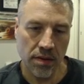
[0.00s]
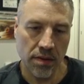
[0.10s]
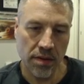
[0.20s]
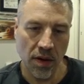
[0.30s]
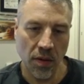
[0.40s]

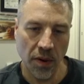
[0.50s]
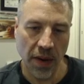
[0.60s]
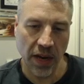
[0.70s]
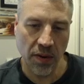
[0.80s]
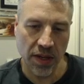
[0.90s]
So one of
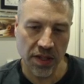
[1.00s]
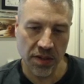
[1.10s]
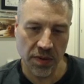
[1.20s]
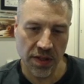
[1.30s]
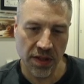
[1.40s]
my
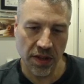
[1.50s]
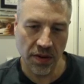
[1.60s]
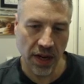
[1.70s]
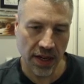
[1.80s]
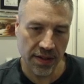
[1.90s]
questions was to you
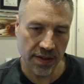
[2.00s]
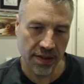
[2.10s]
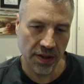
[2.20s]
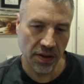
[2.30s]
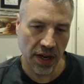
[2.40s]
guys is,
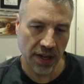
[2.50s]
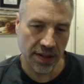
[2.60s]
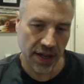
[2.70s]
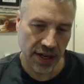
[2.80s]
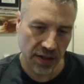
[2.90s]
do you
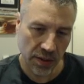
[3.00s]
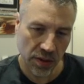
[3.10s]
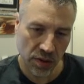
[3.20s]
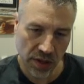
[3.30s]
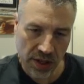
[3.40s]
guys like doing
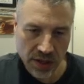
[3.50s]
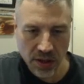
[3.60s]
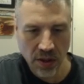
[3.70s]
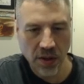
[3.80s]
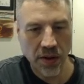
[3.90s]

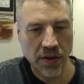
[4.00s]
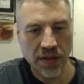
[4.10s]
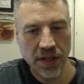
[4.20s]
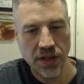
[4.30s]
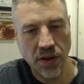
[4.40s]
traditional or
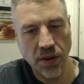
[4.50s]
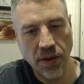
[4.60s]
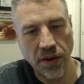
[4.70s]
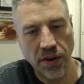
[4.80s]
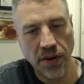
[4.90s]
digital
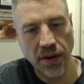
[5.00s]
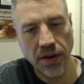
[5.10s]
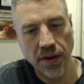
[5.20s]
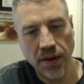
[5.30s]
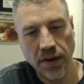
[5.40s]
or
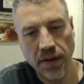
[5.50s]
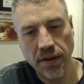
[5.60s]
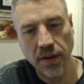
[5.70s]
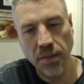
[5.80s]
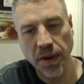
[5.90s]

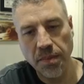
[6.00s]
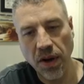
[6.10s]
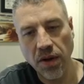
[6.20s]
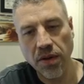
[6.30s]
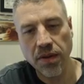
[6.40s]
a little bit of
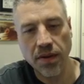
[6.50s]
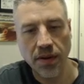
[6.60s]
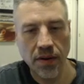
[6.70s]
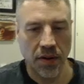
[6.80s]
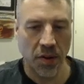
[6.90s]
both or
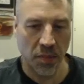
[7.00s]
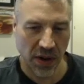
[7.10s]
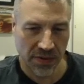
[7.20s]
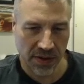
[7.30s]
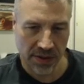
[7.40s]
no
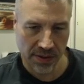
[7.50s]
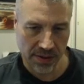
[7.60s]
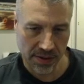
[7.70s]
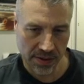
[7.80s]
preference?